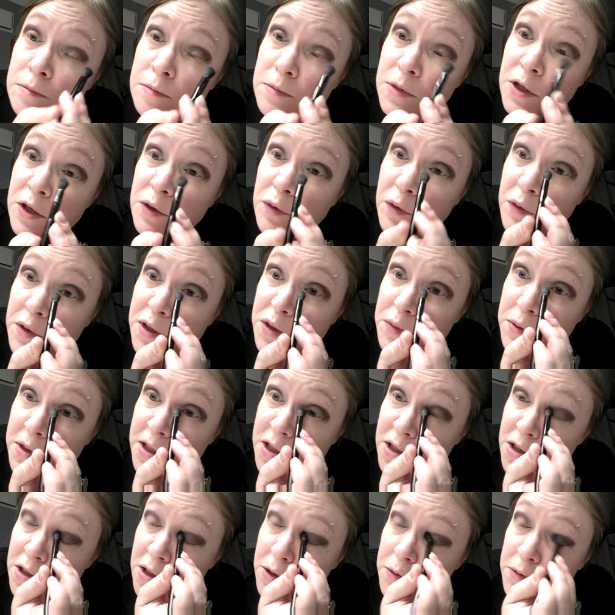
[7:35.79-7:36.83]
You always want
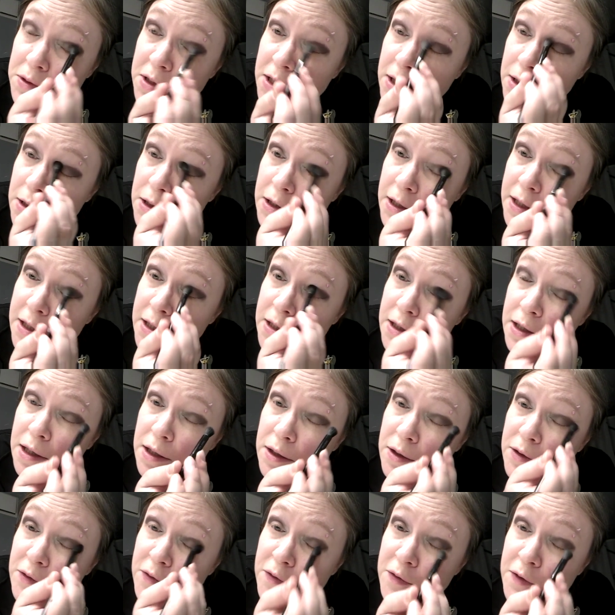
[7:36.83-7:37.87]
to start with that light
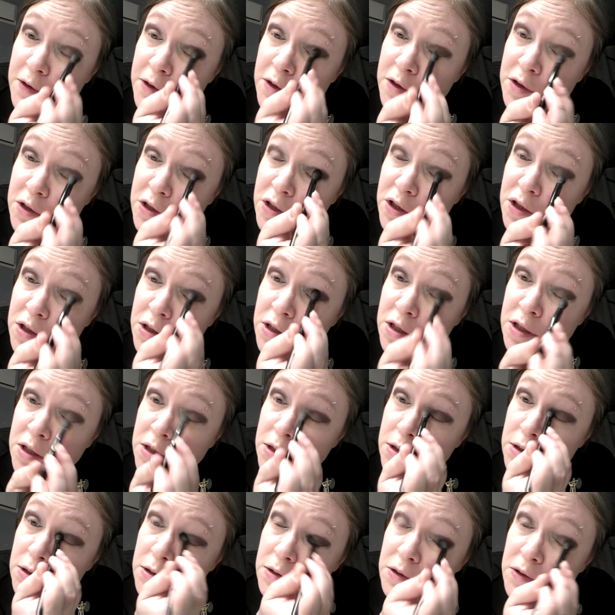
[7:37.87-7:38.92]
color first,
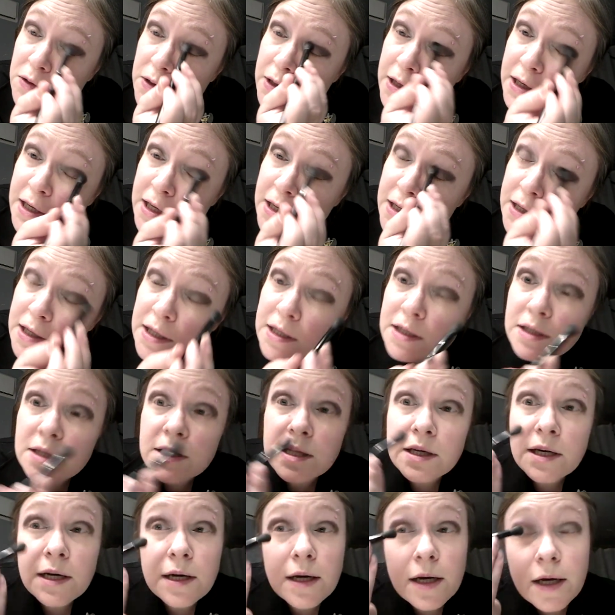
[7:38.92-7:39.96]
drag it into
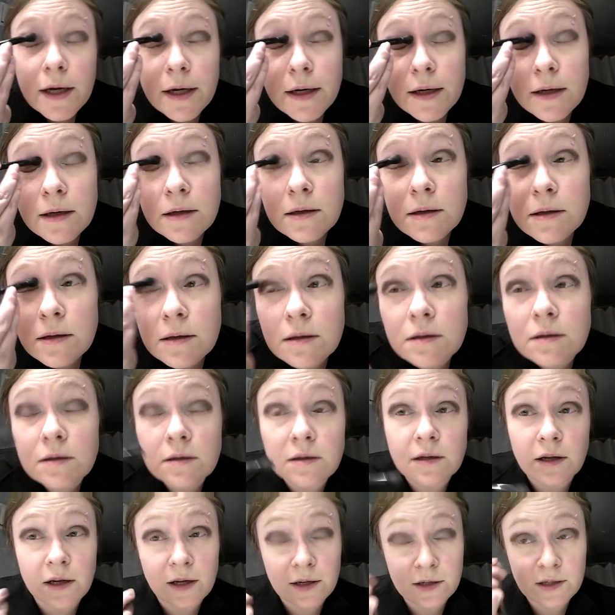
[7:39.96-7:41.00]
the eye,
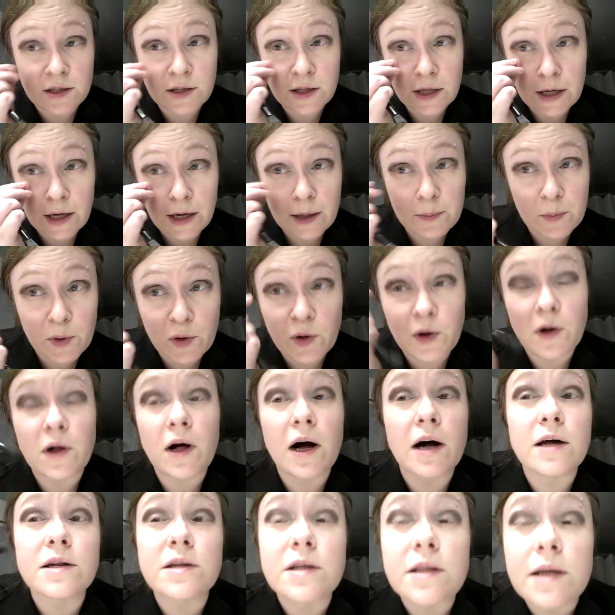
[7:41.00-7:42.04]
onto the eyeball,
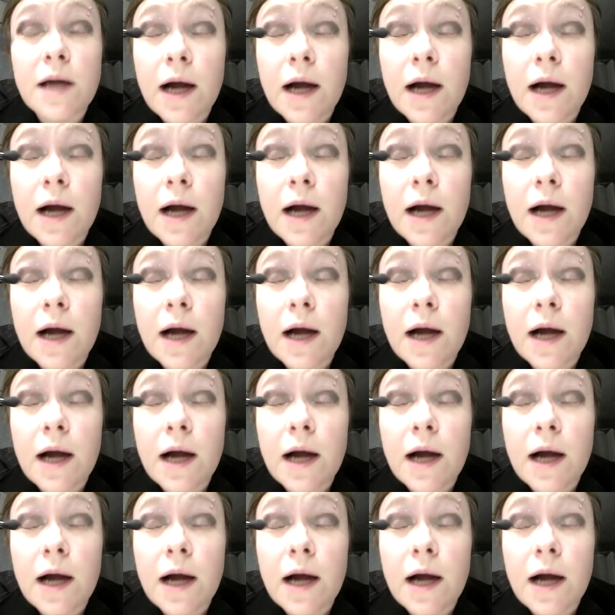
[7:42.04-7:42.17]
onto the